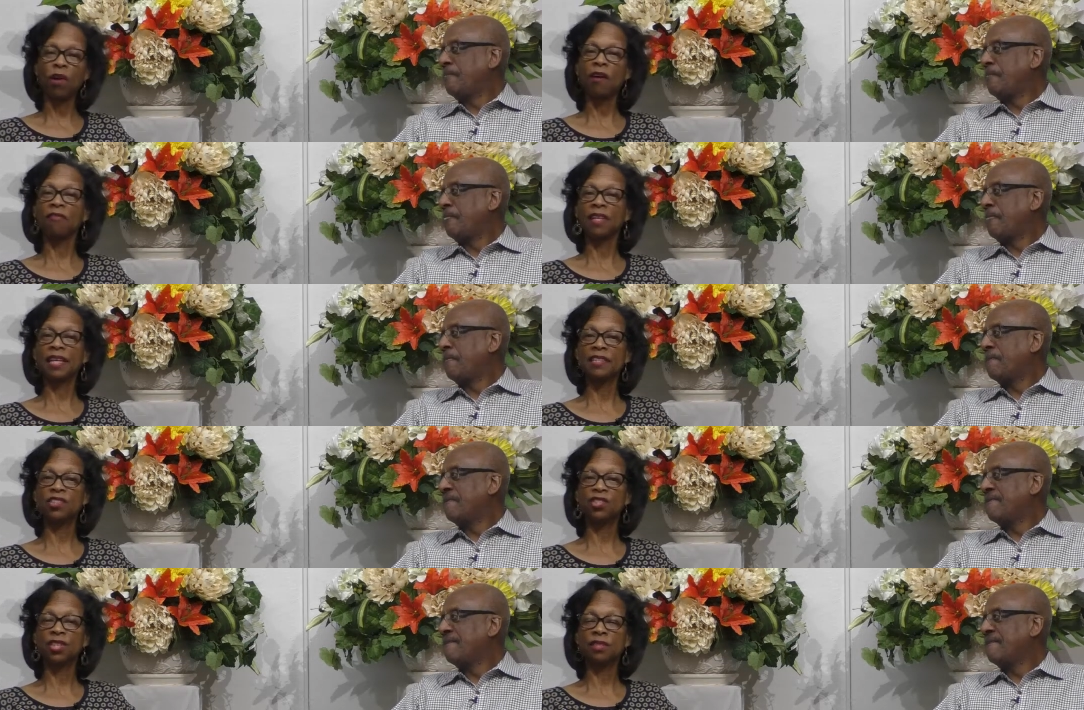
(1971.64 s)

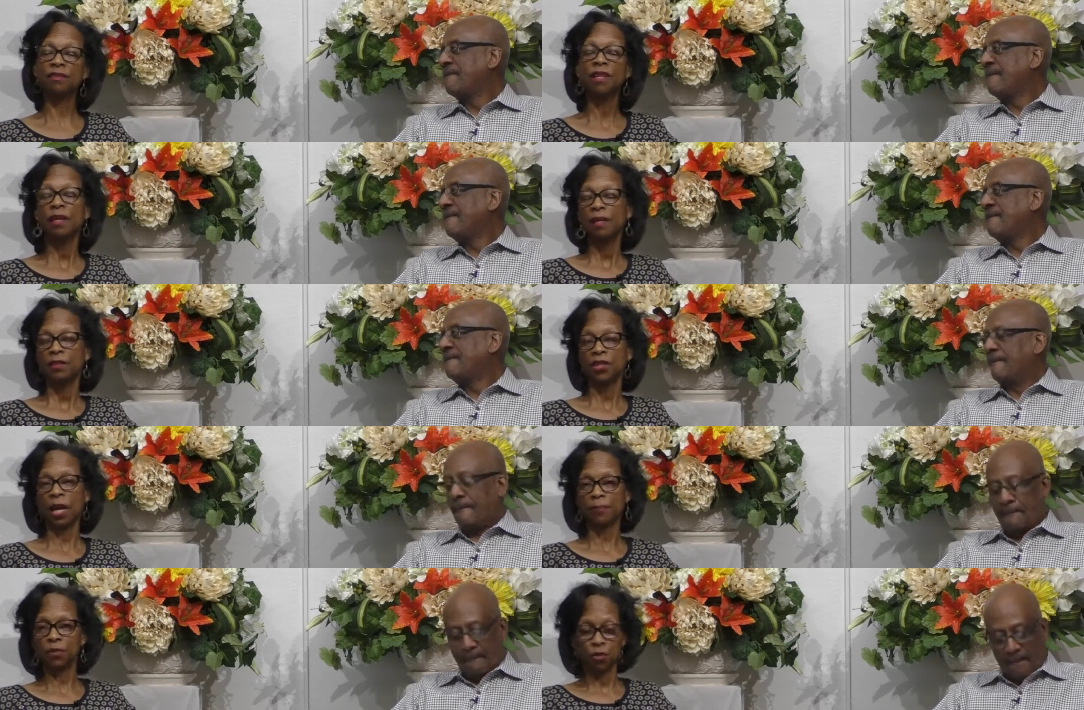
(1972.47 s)
Speaker 1: Revelation
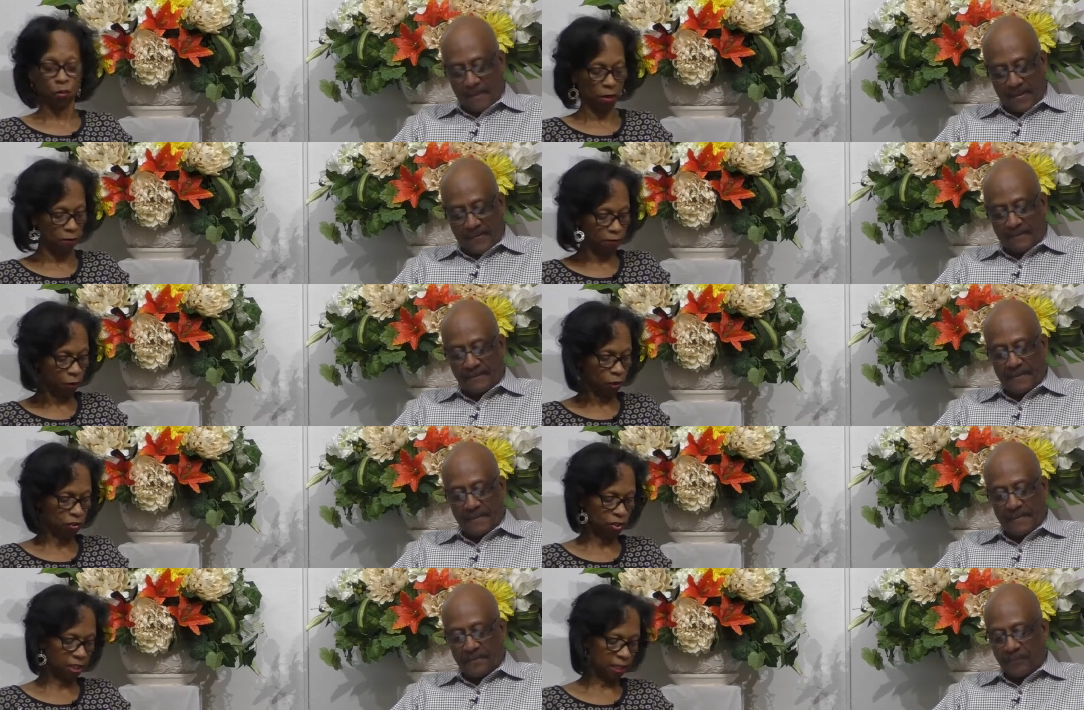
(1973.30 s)
chapter 12,
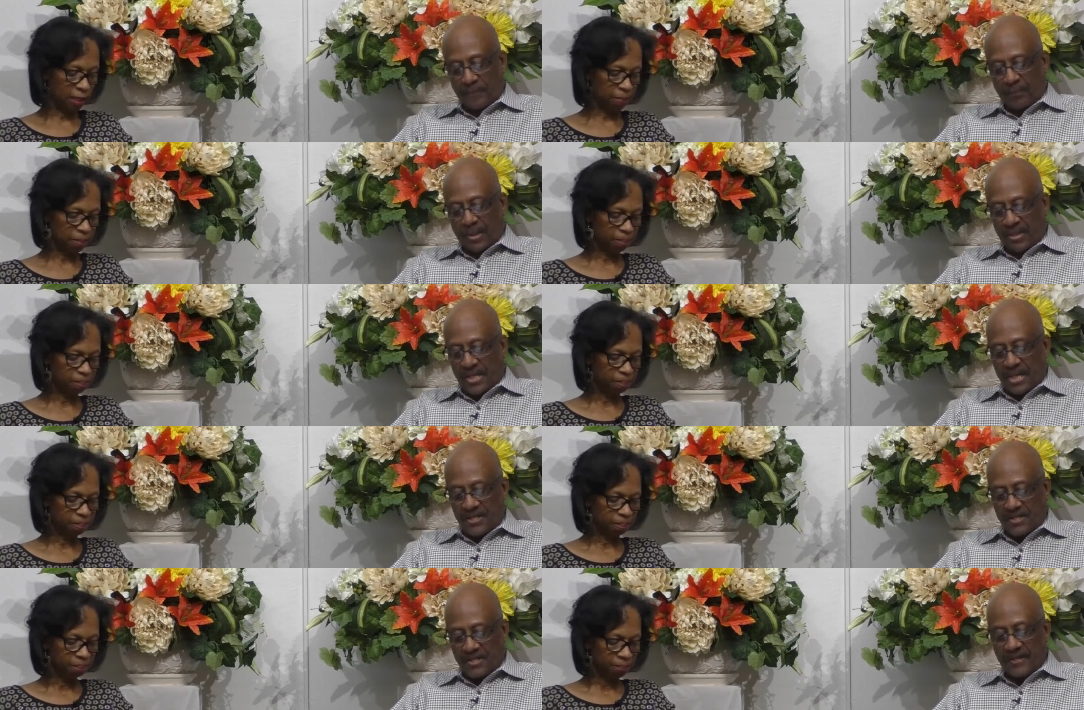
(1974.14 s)
verse 10.
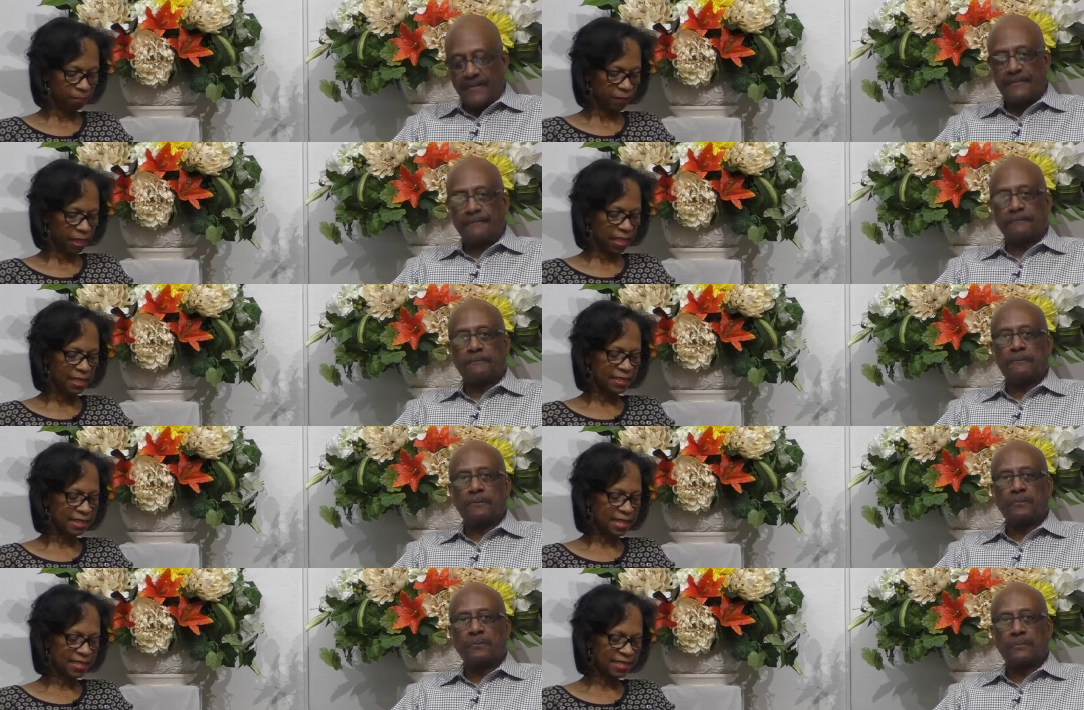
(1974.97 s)
Yes.
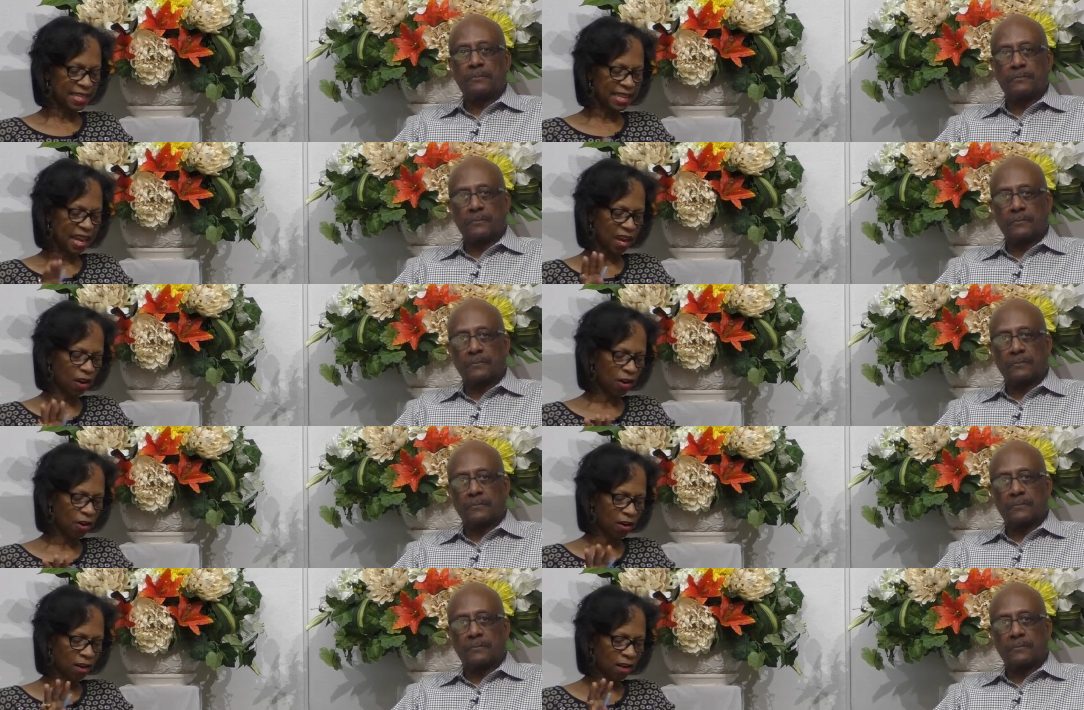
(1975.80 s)
It says, then I
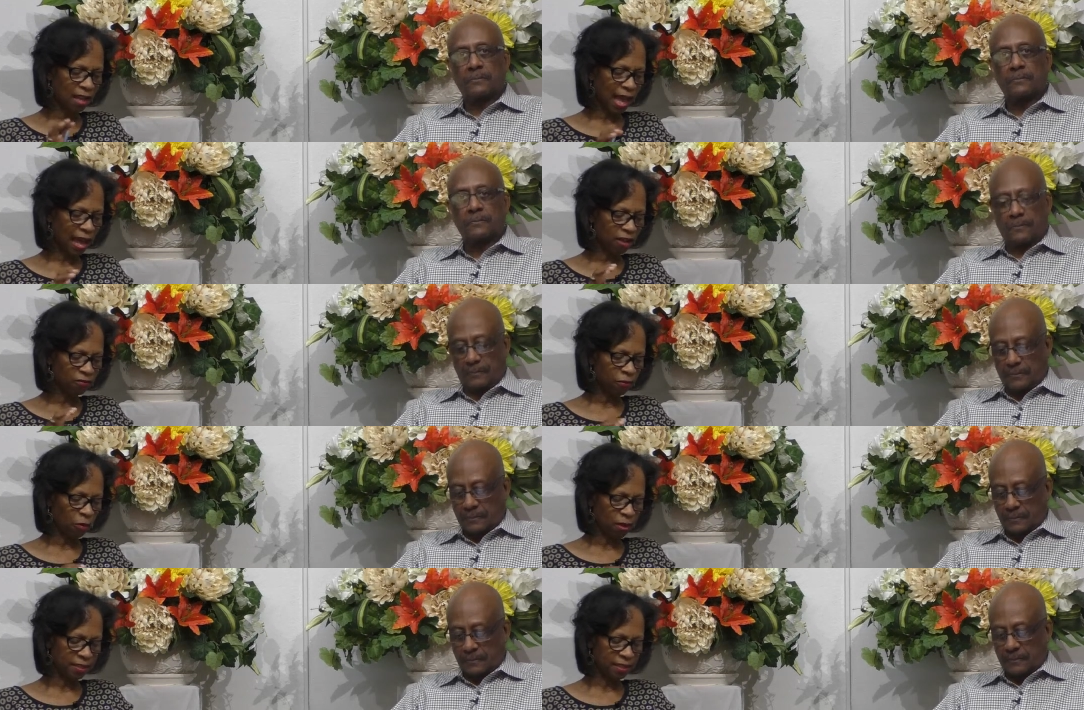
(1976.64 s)
heard a
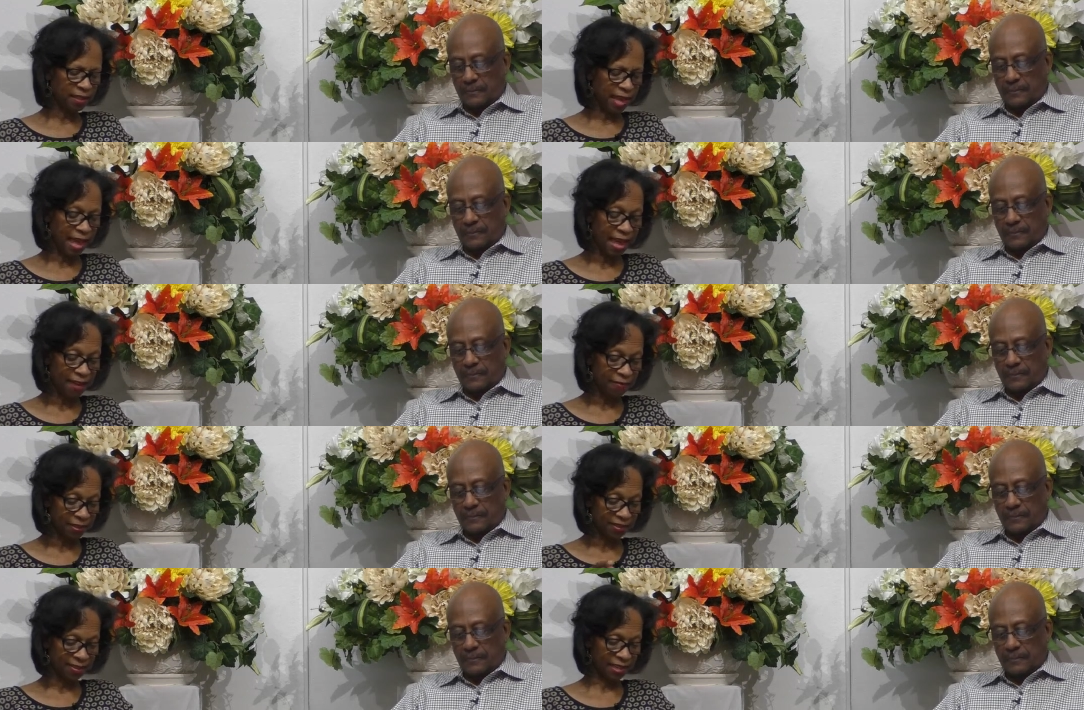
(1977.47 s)
loud voice in
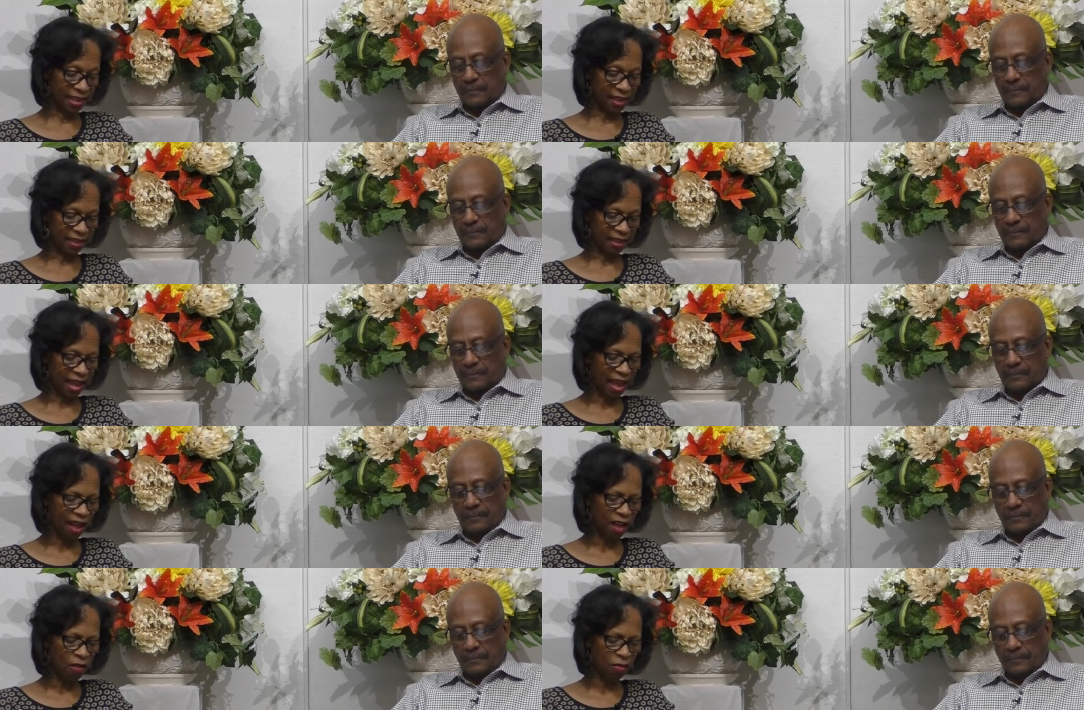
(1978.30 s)
heaven saying,
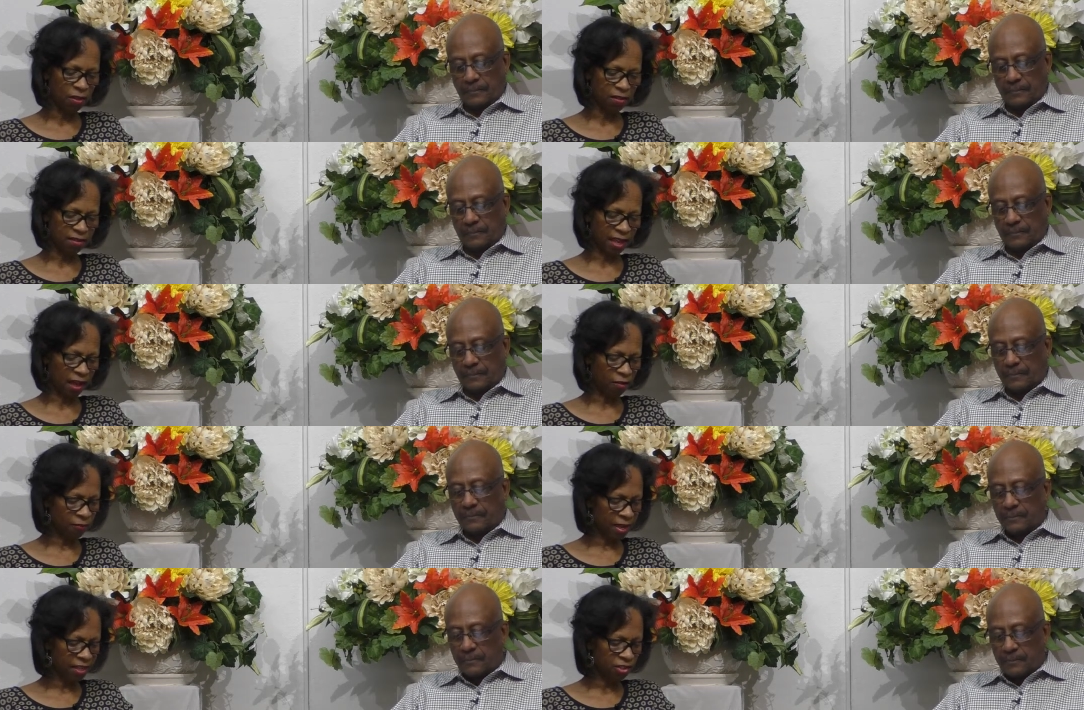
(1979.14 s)
now the
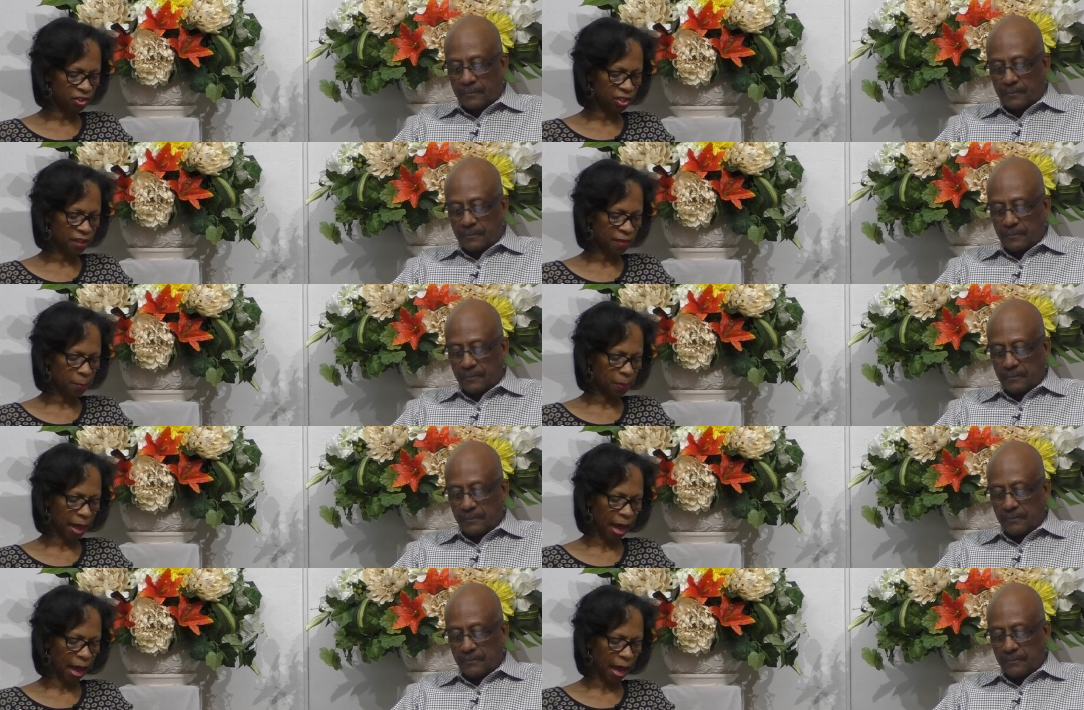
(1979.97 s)
salvation and